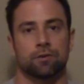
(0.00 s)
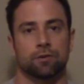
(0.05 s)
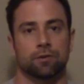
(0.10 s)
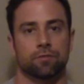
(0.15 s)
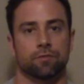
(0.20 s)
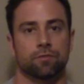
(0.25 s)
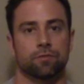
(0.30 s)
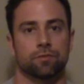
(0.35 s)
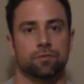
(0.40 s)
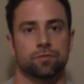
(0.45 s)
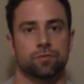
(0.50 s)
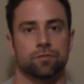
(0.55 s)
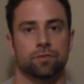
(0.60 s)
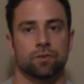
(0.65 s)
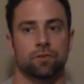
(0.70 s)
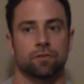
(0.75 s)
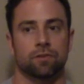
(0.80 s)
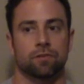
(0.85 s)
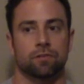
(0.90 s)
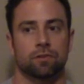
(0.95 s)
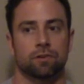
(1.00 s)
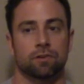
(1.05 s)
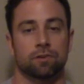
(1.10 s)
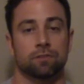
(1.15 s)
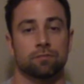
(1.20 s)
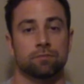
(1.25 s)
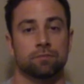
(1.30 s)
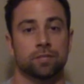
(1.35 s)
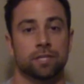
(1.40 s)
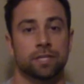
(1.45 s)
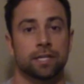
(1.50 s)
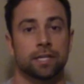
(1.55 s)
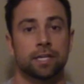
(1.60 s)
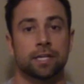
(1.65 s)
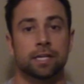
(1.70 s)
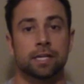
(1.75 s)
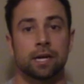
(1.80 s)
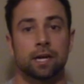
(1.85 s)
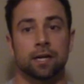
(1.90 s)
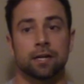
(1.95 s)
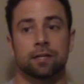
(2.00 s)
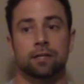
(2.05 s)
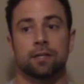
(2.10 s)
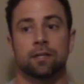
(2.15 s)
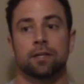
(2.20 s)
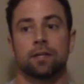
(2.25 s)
or if those of you have ever heard of leaky gut,